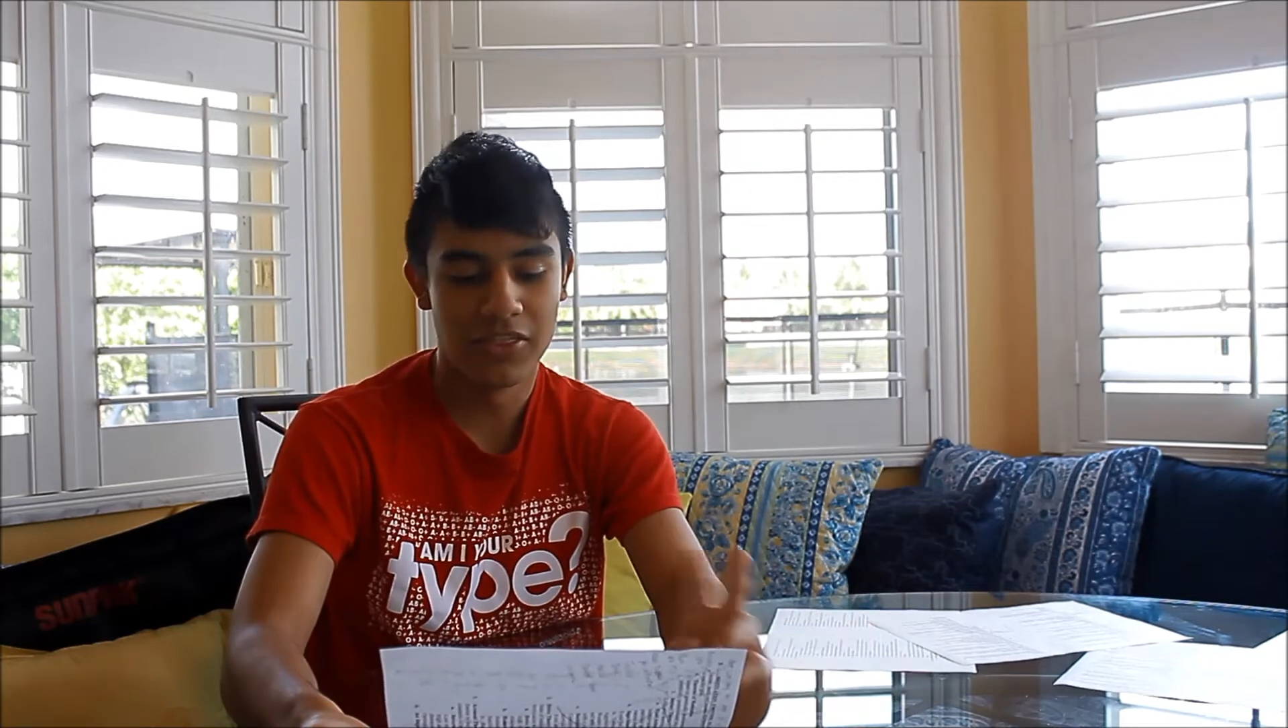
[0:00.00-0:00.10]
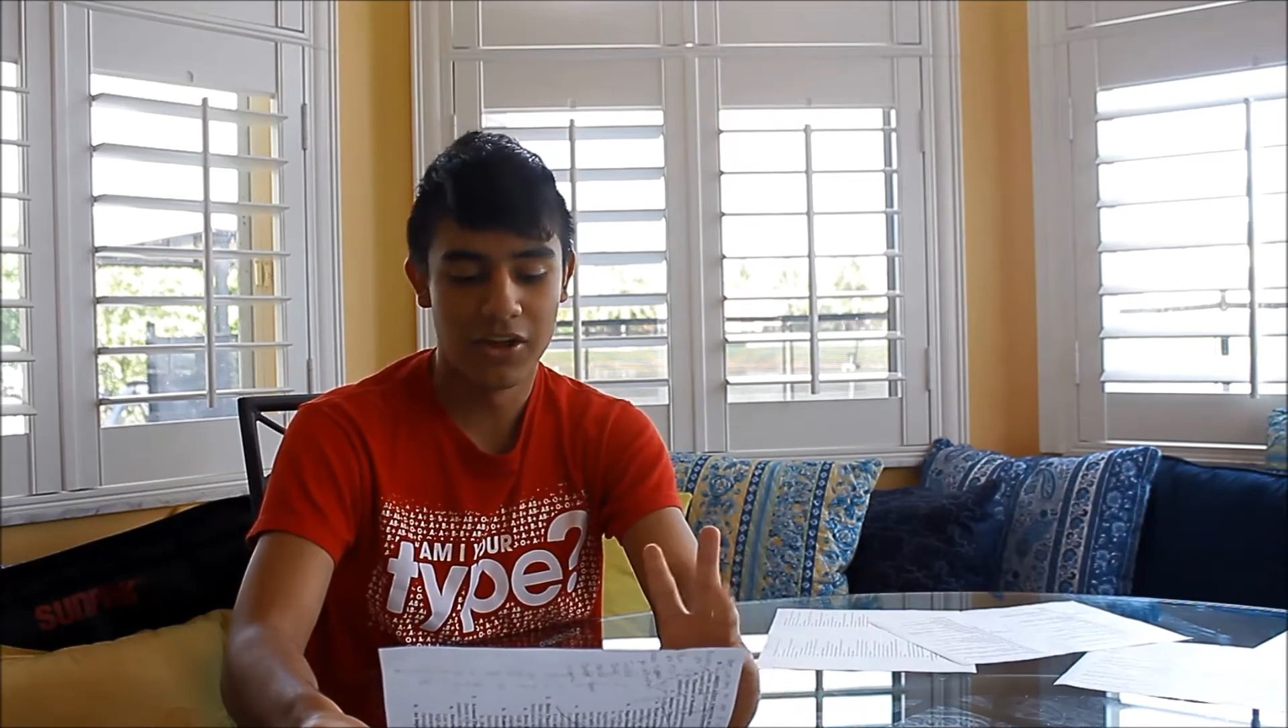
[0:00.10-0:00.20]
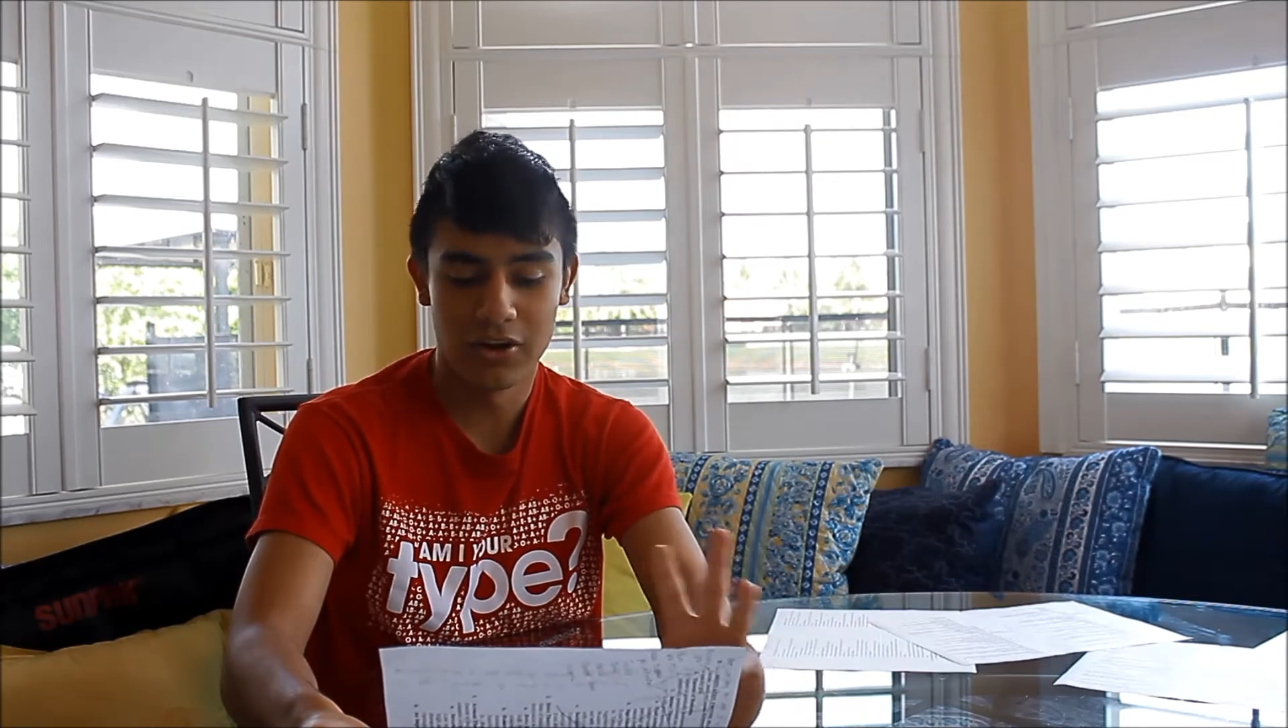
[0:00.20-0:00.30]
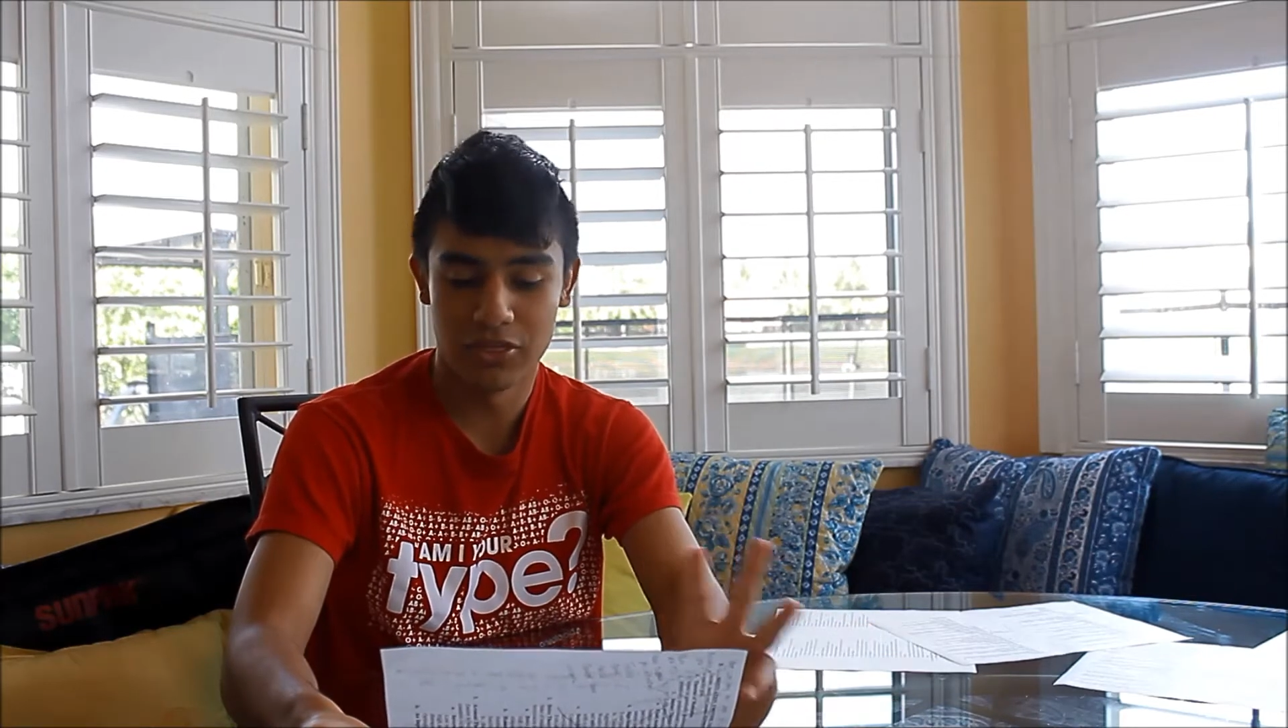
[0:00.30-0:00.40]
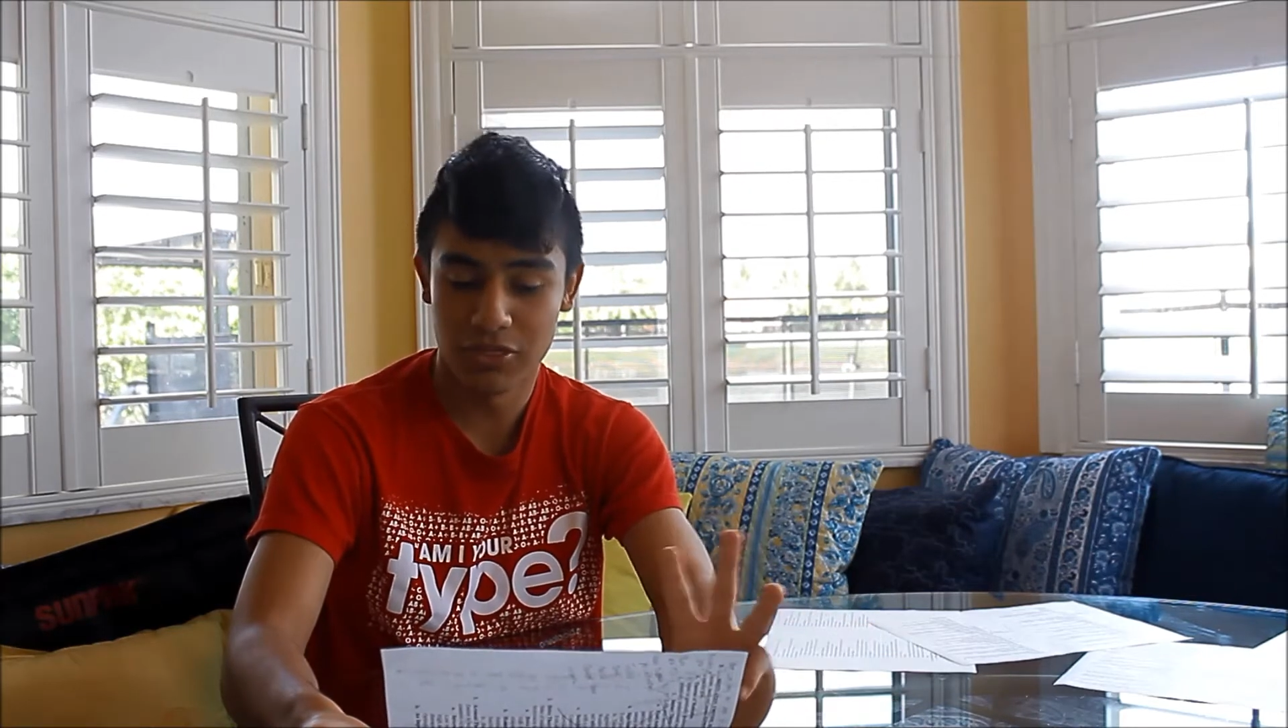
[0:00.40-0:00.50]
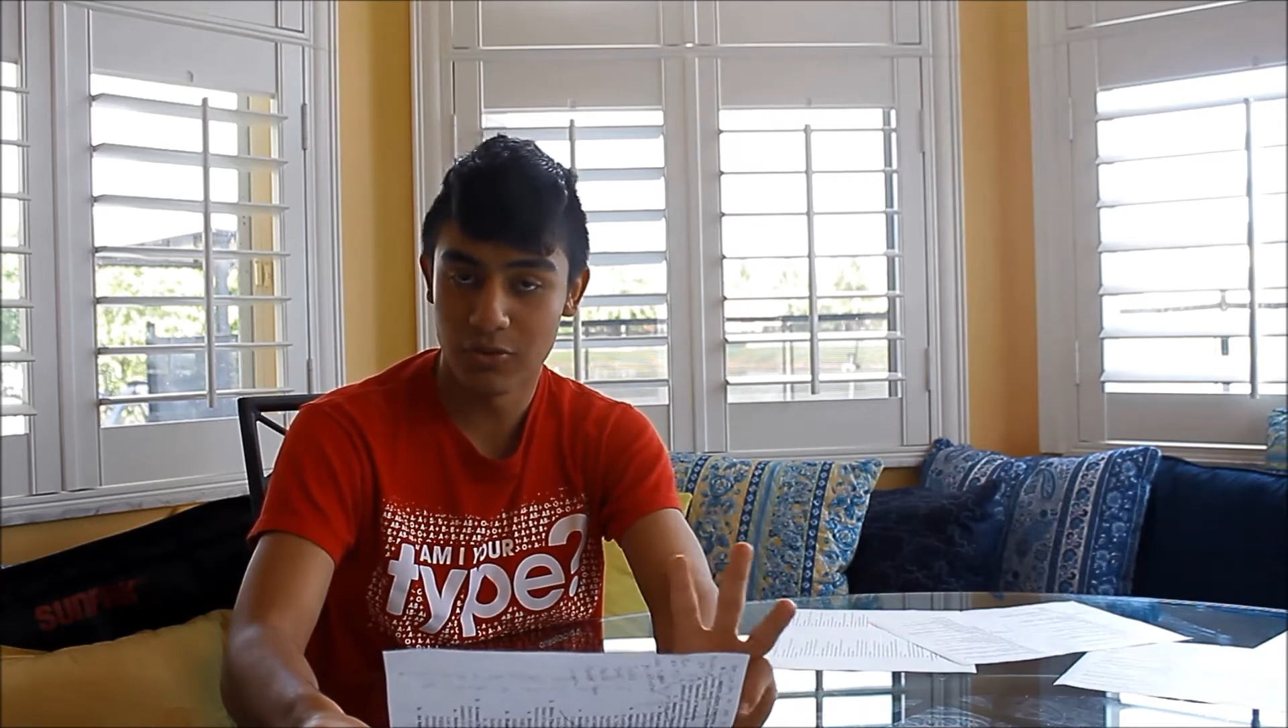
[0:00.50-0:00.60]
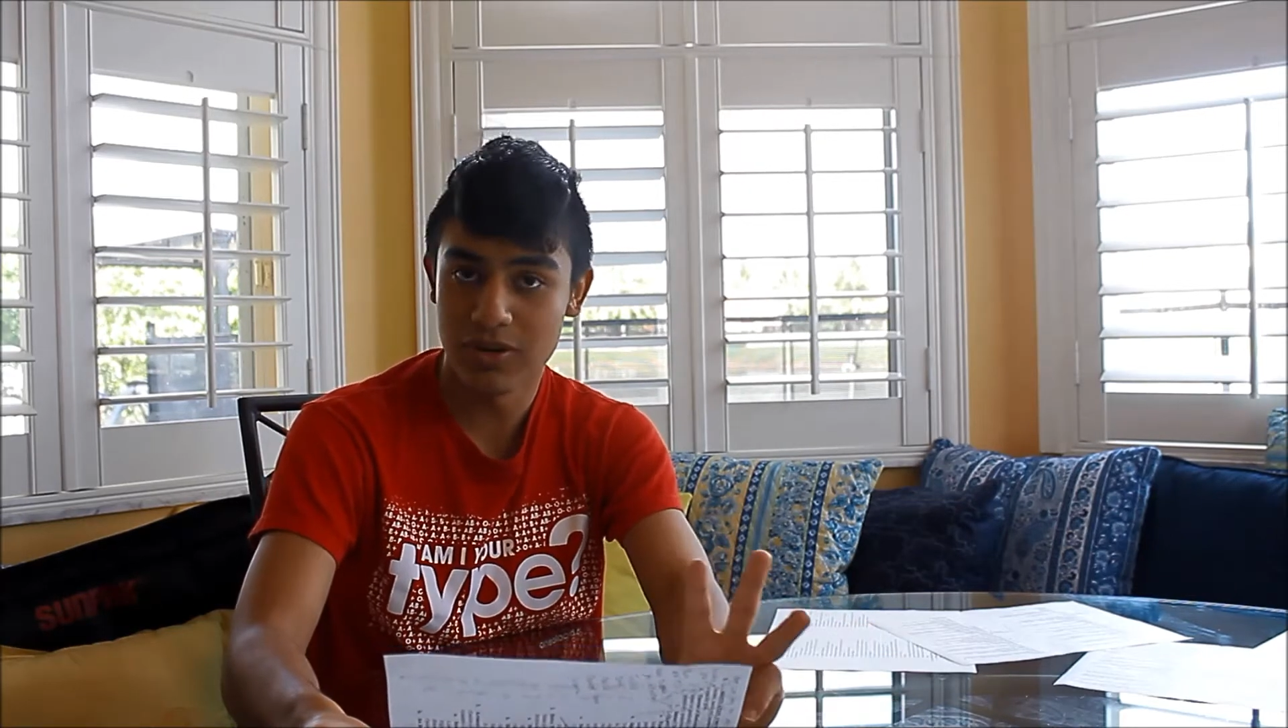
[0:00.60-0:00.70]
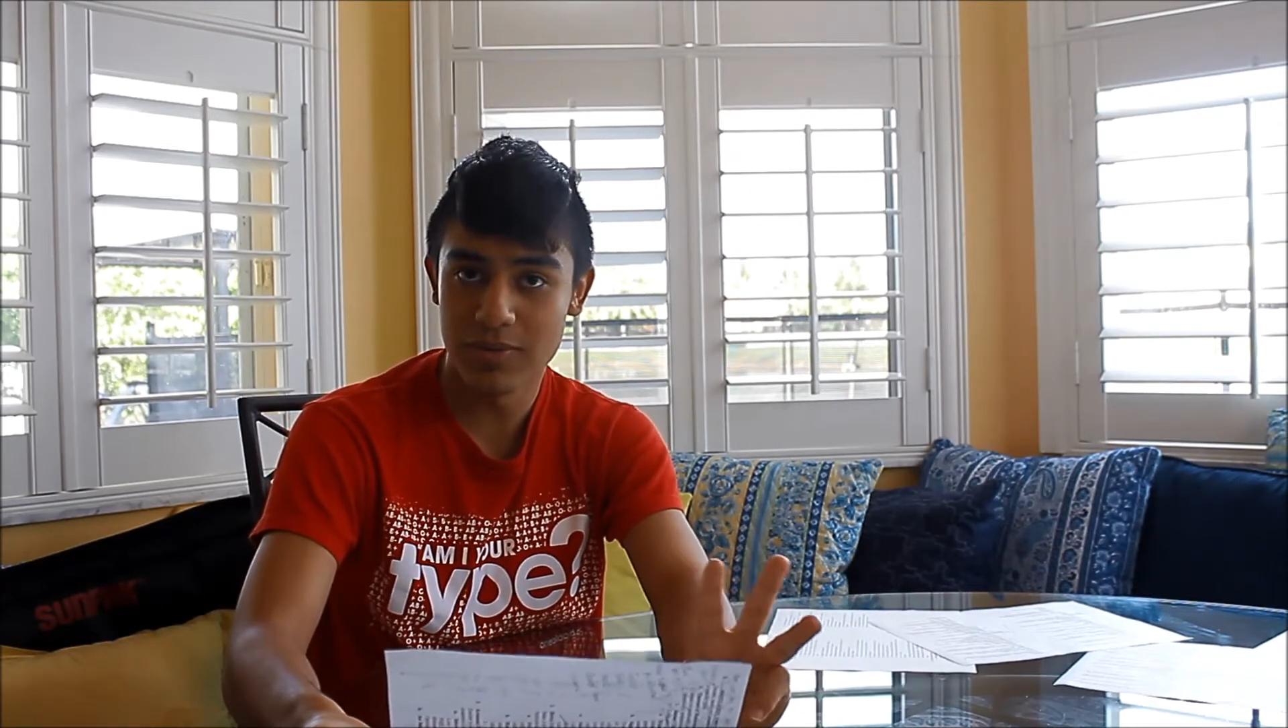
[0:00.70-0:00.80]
There are 3